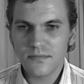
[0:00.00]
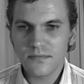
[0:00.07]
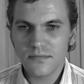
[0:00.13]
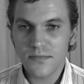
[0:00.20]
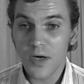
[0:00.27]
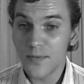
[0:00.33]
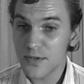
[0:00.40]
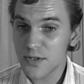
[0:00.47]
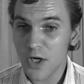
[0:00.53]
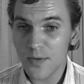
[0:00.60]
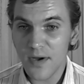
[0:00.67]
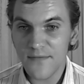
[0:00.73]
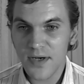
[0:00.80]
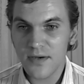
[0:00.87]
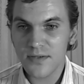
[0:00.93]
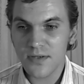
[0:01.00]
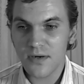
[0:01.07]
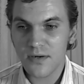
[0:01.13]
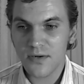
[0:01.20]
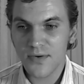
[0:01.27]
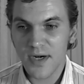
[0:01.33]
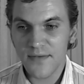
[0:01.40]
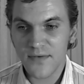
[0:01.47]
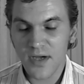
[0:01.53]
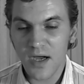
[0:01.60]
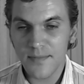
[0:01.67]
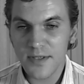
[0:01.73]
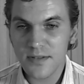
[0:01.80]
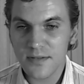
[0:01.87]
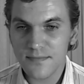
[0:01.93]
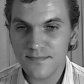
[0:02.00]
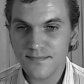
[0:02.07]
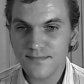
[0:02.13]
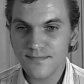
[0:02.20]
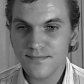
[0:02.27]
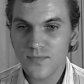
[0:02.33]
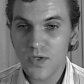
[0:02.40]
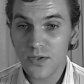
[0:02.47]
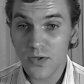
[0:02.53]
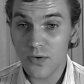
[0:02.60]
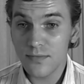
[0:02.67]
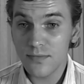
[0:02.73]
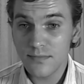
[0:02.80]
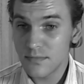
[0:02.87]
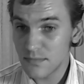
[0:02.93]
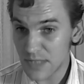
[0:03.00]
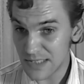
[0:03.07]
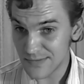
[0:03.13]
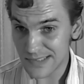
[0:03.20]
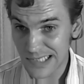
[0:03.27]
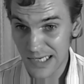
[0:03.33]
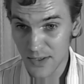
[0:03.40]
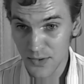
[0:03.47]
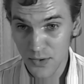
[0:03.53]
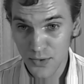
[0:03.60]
Almost all my videos are Creative Commons. So, as we say on